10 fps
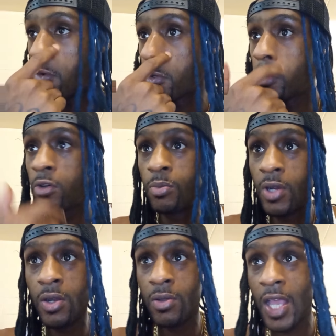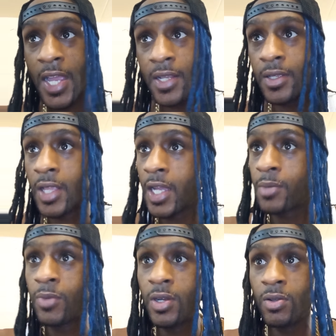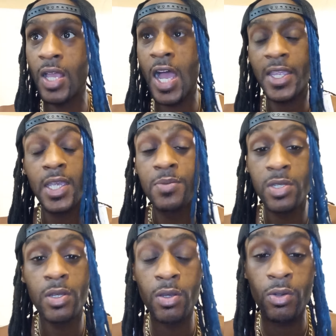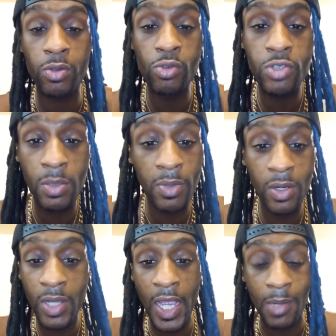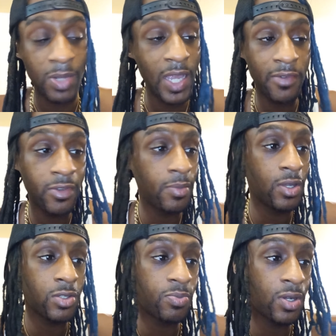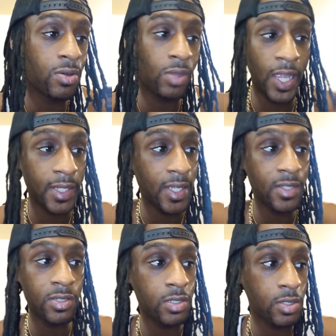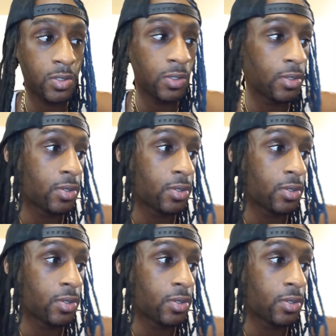Bro, bro, like, like, bro, like, I came to the conclusion, bro, like, black females, bro, like, they just,